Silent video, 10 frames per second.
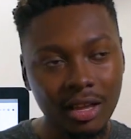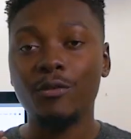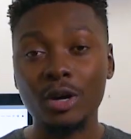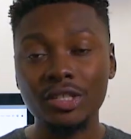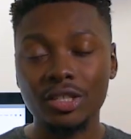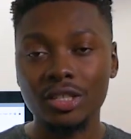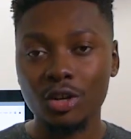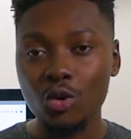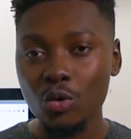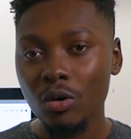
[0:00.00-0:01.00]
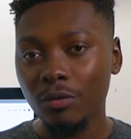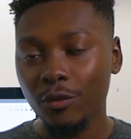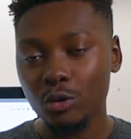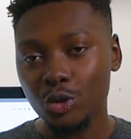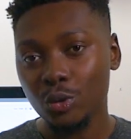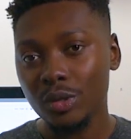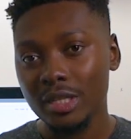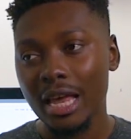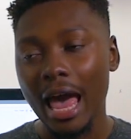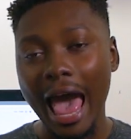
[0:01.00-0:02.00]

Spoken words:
For instance, the Google Photos